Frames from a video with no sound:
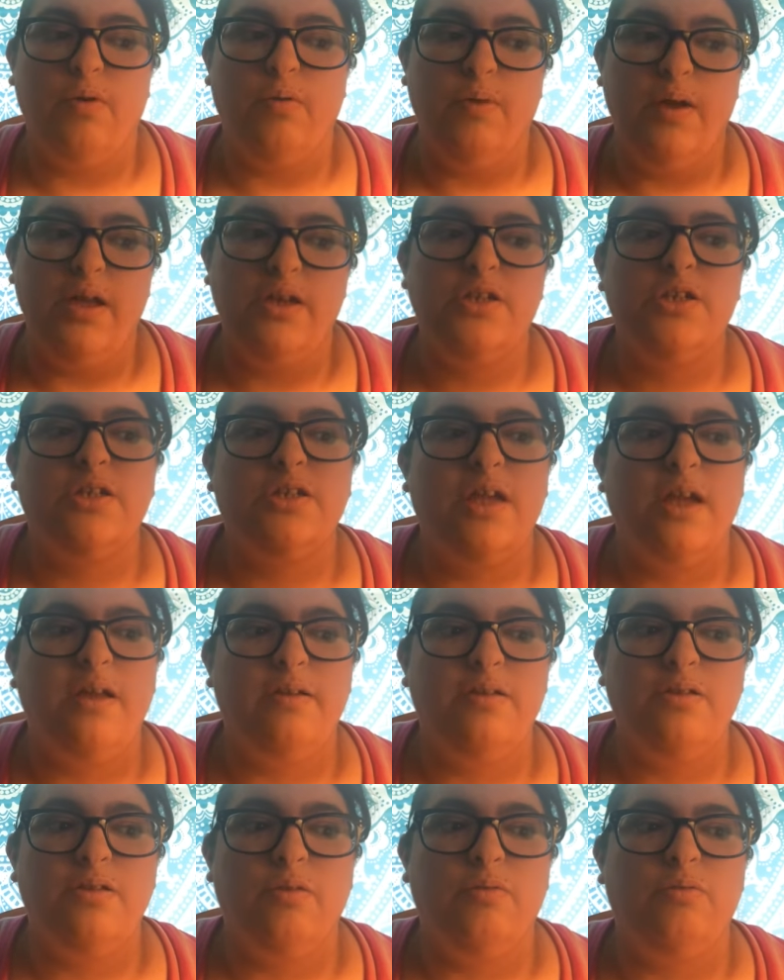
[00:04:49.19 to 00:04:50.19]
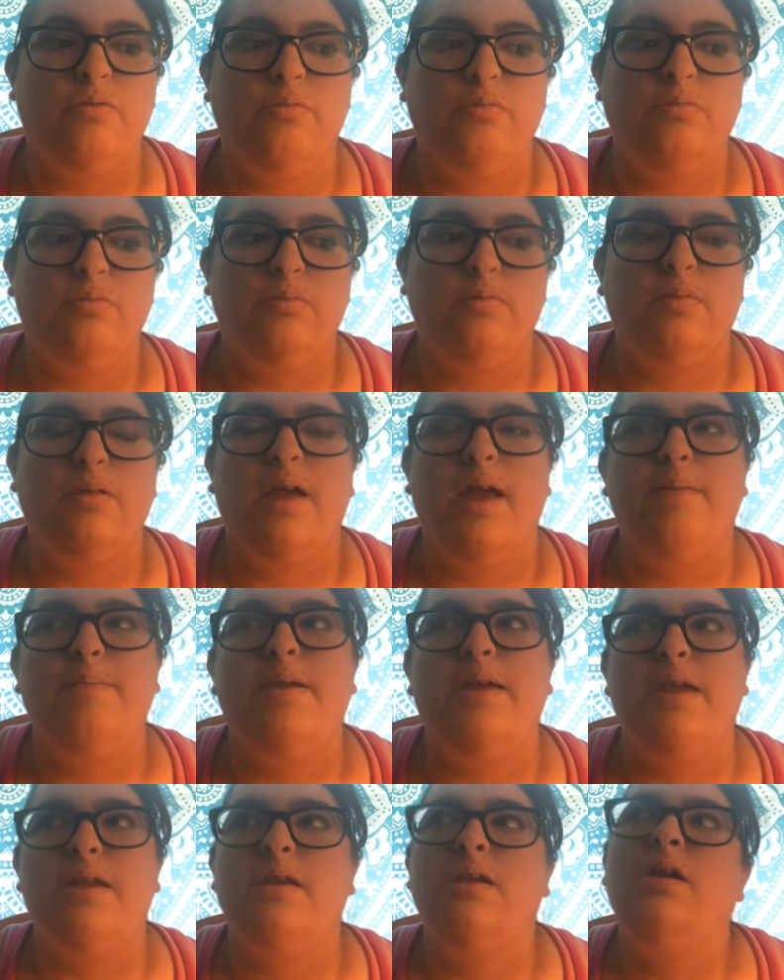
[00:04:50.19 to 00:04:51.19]
a witch because I don't, I
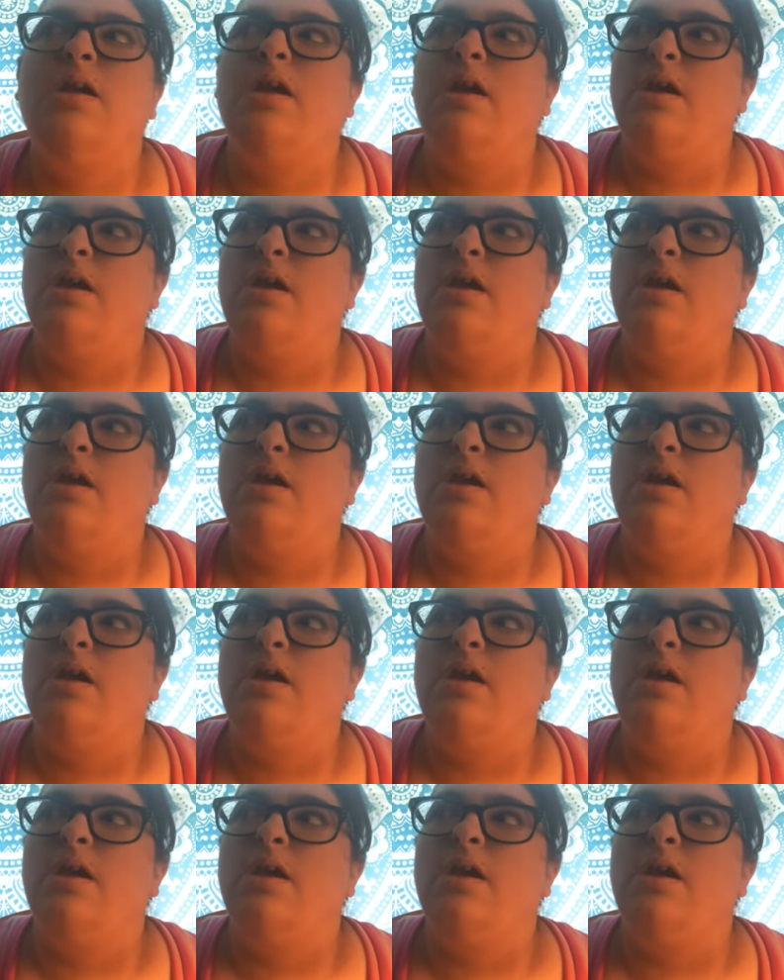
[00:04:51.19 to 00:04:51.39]
mean,